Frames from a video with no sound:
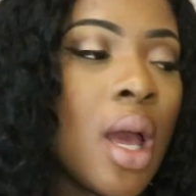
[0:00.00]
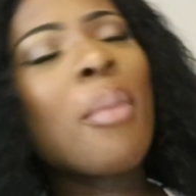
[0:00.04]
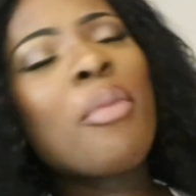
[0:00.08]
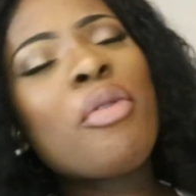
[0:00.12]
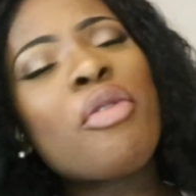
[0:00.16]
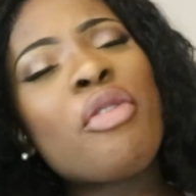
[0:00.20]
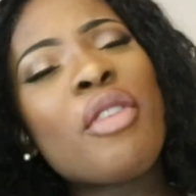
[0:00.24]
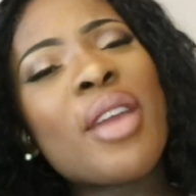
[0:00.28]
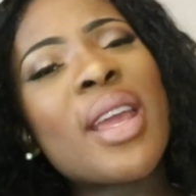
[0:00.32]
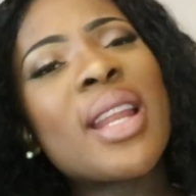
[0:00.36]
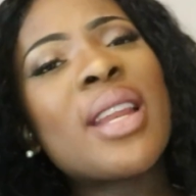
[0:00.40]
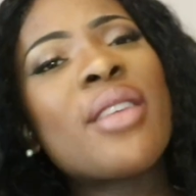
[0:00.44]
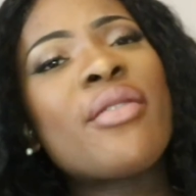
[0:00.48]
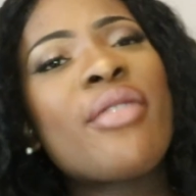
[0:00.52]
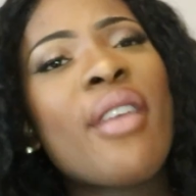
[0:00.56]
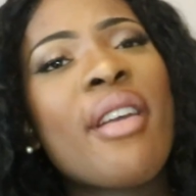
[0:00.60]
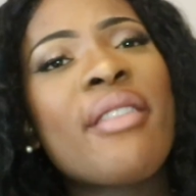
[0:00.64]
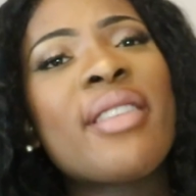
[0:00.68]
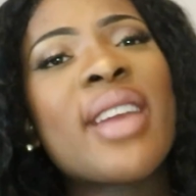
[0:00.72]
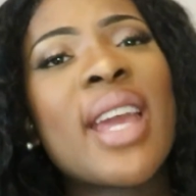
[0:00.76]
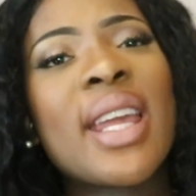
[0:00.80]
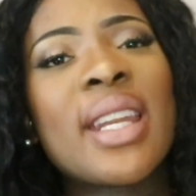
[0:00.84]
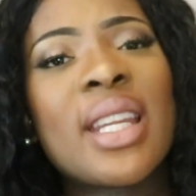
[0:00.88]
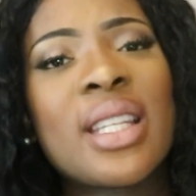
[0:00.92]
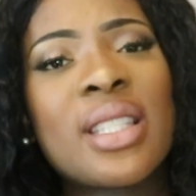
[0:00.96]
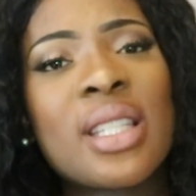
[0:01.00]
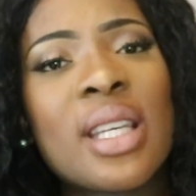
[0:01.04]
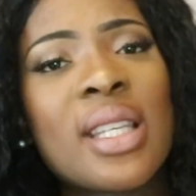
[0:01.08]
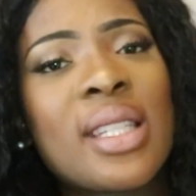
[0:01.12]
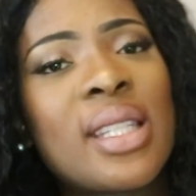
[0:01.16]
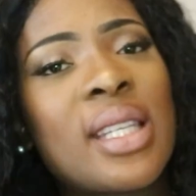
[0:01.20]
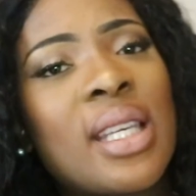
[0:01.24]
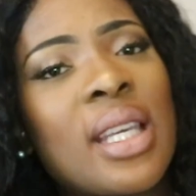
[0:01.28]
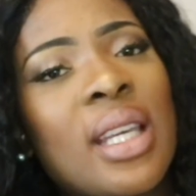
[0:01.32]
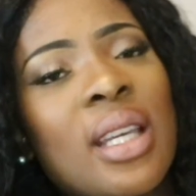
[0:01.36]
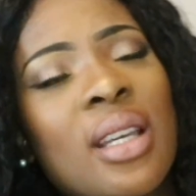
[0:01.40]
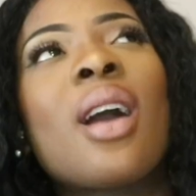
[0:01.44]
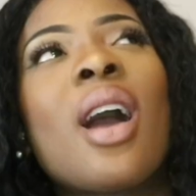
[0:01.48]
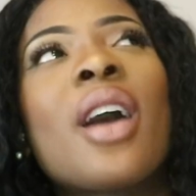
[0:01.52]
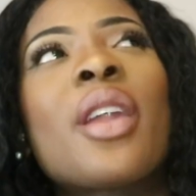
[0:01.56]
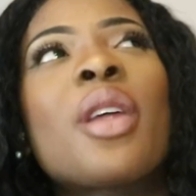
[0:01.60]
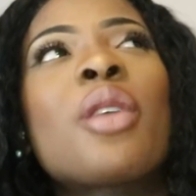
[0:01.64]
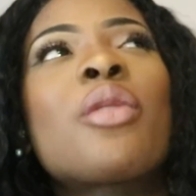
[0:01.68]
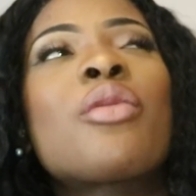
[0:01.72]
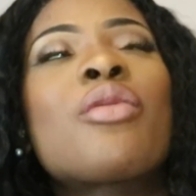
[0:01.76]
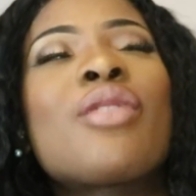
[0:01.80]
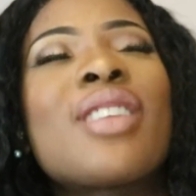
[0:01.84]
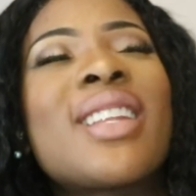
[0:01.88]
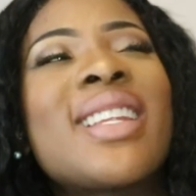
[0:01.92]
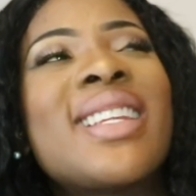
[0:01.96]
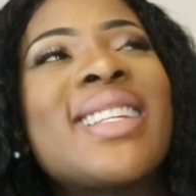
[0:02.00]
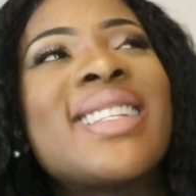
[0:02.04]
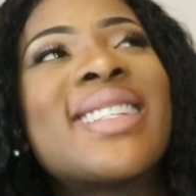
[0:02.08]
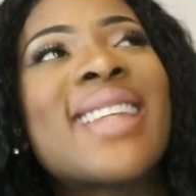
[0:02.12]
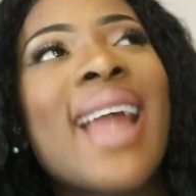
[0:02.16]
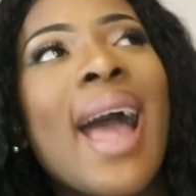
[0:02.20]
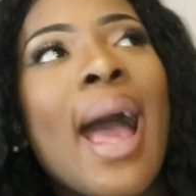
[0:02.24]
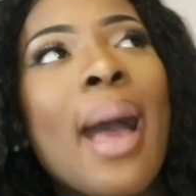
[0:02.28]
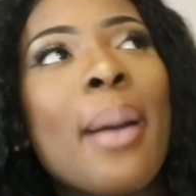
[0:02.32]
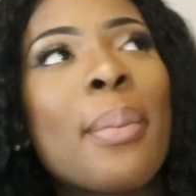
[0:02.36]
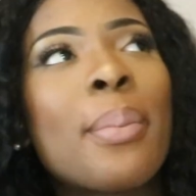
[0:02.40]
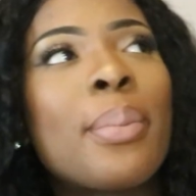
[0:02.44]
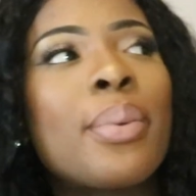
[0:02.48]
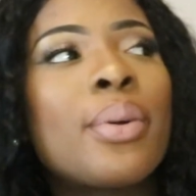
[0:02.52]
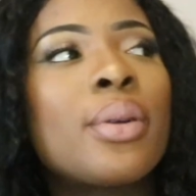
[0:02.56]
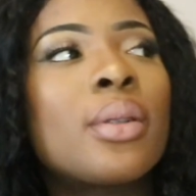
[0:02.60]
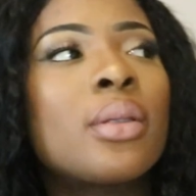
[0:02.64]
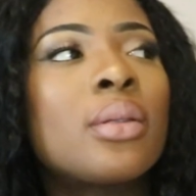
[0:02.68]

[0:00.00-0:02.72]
I'm feeling very energetic. I don't really nap.